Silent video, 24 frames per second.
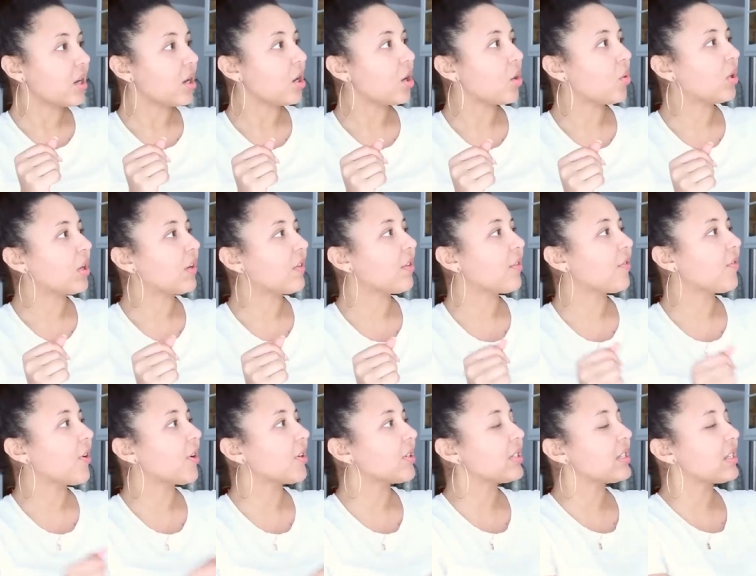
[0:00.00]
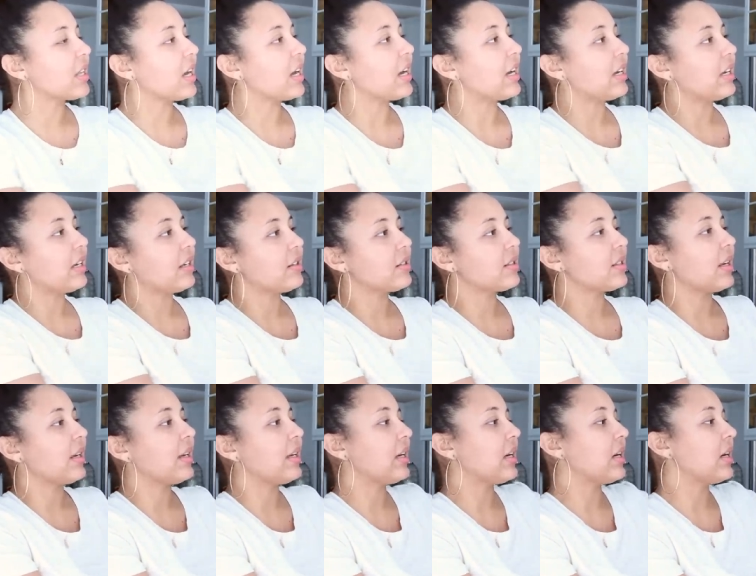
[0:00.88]
So one of the first things
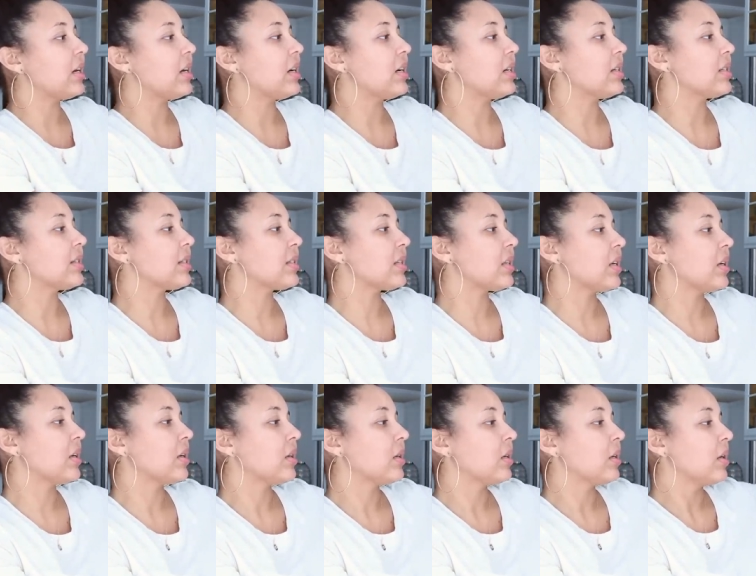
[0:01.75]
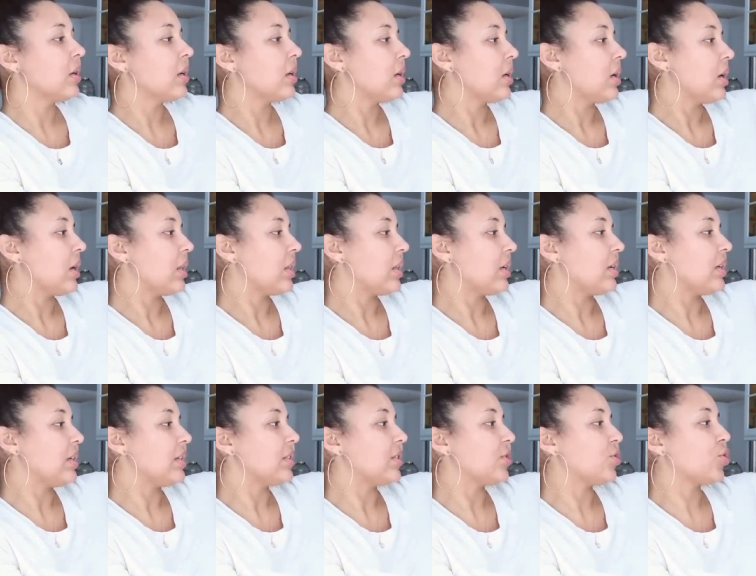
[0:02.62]
is
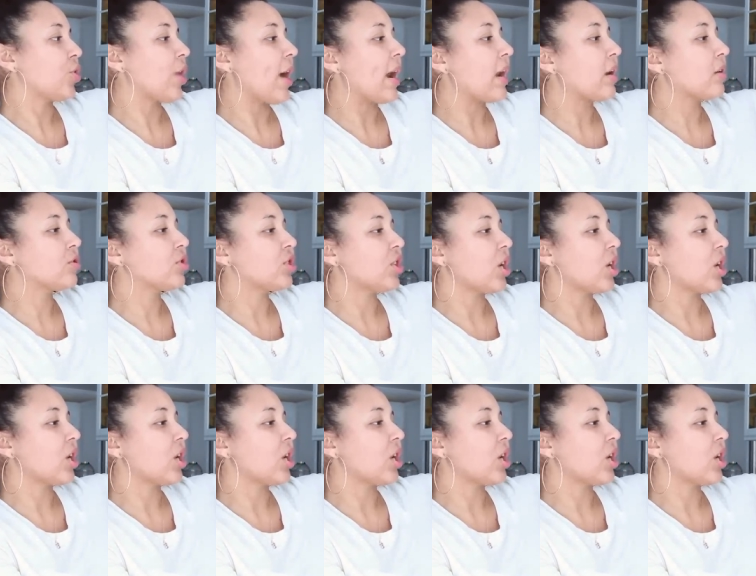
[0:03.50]
these Trader